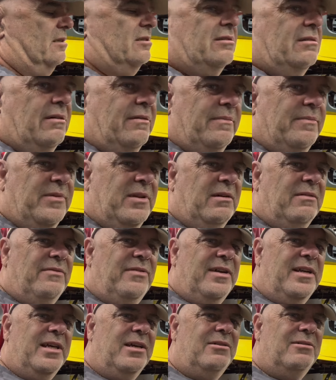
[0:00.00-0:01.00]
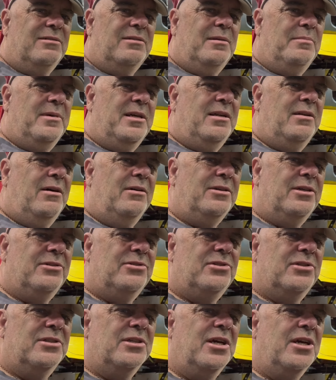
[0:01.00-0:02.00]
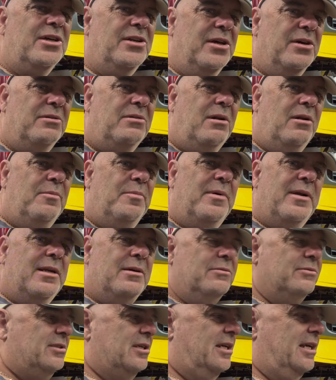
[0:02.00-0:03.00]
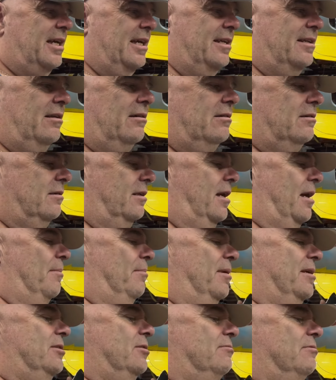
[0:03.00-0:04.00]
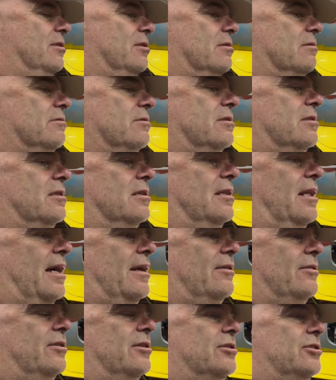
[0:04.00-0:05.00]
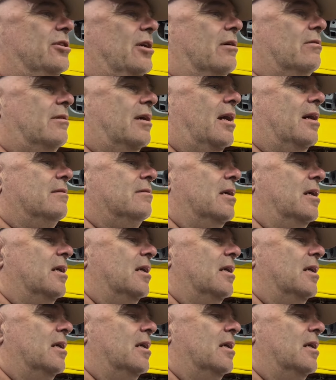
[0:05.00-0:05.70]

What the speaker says: not very good. I mean, I used to do canoe club when I was a kid, and I could get better results than that on the gel coat.